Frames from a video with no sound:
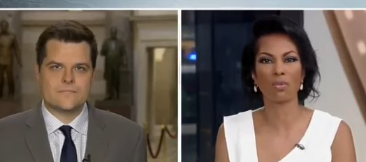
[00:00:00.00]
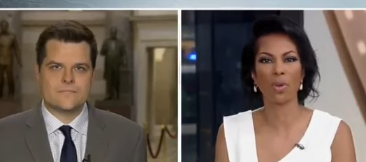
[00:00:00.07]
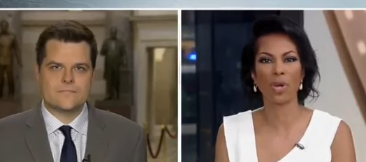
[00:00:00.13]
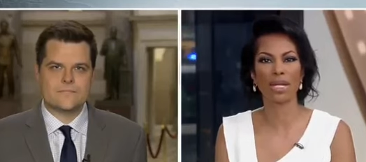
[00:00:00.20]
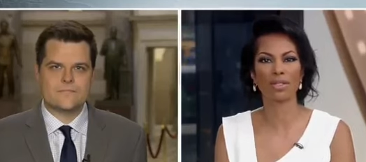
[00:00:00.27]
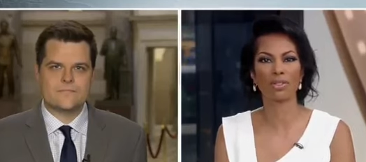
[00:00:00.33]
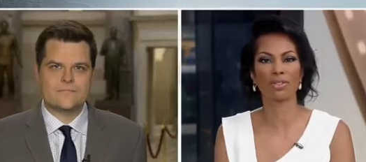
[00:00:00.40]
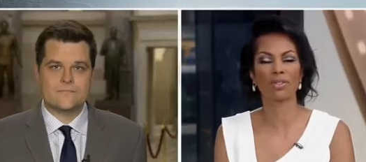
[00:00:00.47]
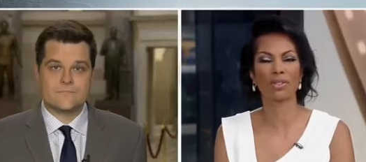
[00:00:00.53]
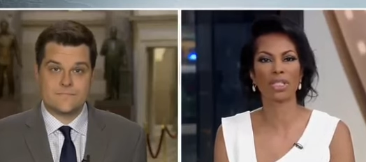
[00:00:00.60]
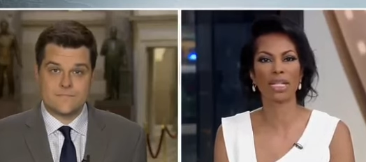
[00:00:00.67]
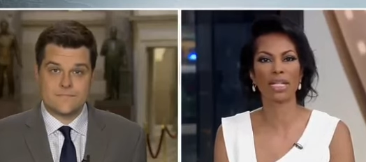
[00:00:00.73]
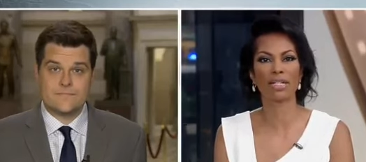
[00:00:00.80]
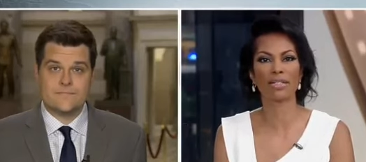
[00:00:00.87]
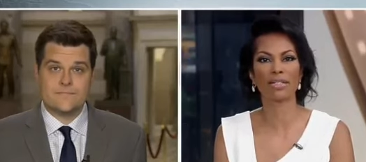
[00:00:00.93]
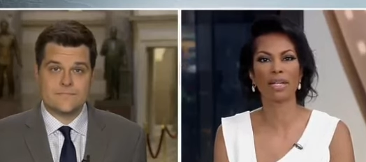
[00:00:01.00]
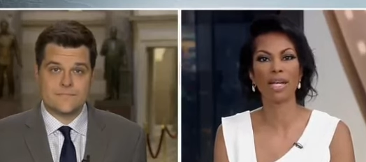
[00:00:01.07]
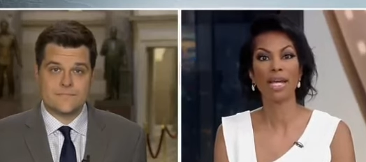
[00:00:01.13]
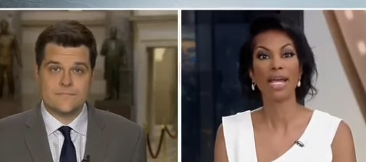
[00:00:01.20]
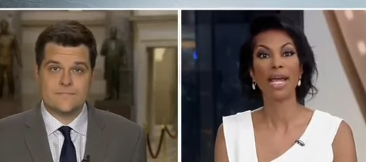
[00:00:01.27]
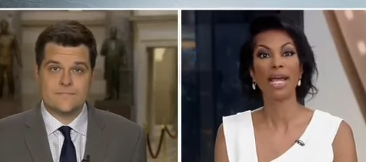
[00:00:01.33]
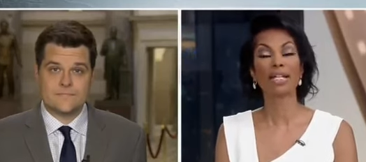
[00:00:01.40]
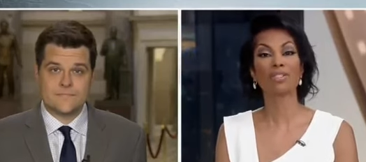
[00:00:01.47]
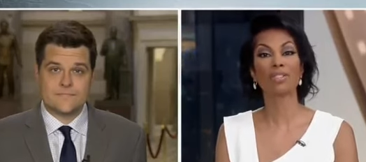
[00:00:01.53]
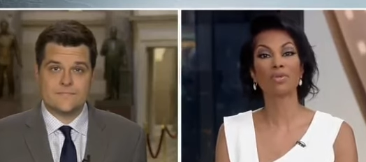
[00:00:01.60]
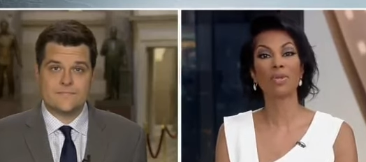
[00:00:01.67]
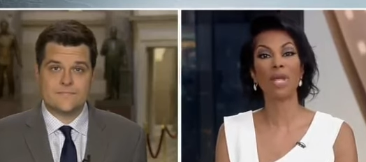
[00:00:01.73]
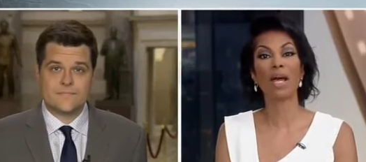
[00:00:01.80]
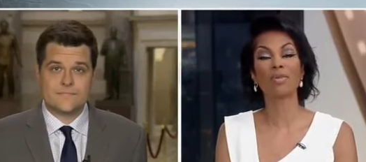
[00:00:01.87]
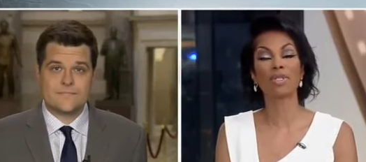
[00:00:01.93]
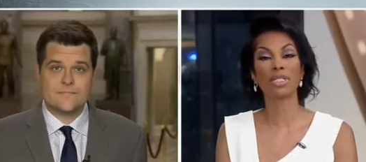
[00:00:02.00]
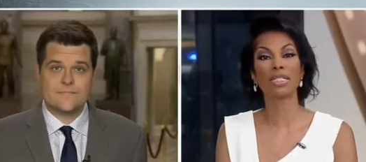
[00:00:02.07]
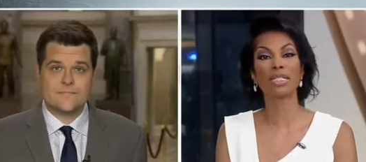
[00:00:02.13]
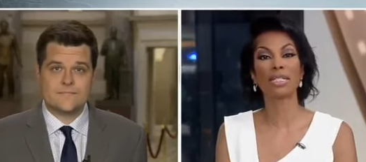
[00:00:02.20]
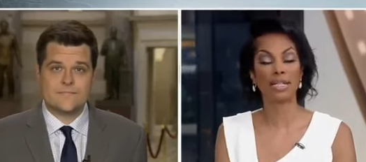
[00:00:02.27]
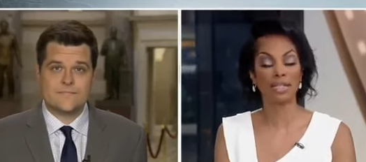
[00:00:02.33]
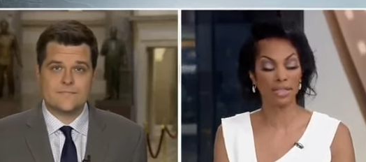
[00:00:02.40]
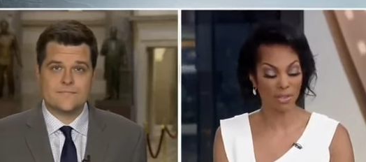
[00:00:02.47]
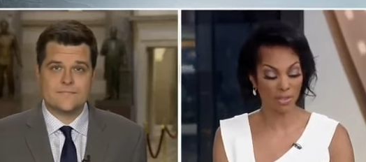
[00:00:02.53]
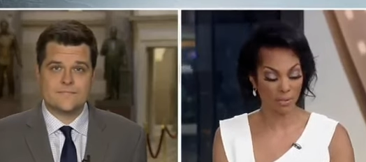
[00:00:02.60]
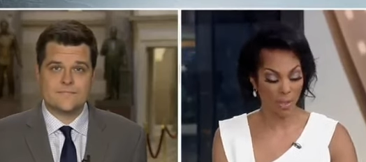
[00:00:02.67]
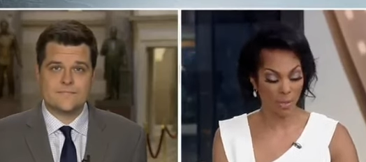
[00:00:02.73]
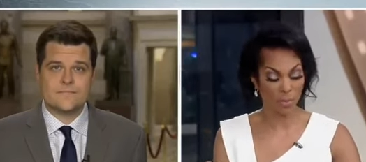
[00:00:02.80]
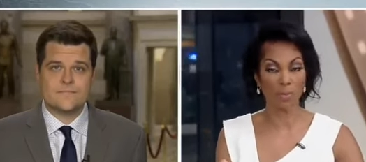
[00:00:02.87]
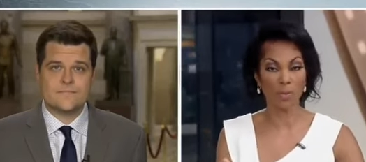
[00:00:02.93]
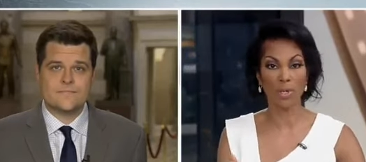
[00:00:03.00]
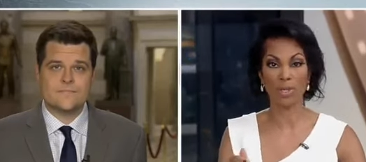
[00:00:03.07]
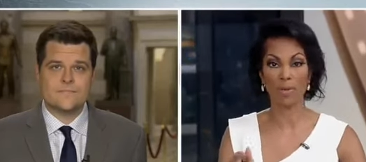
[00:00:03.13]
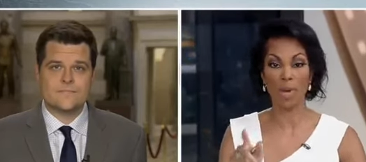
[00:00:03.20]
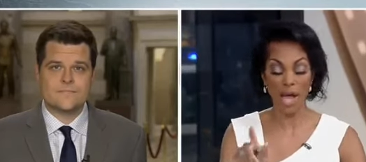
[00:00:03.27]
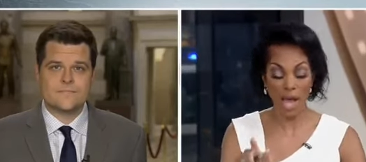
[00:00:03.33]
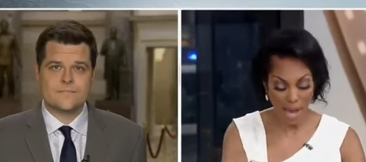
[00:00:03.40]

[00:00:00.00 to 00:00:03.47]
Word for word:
Speaker 1: the way until the end. And so mm-hmm. now is he taking some people with him?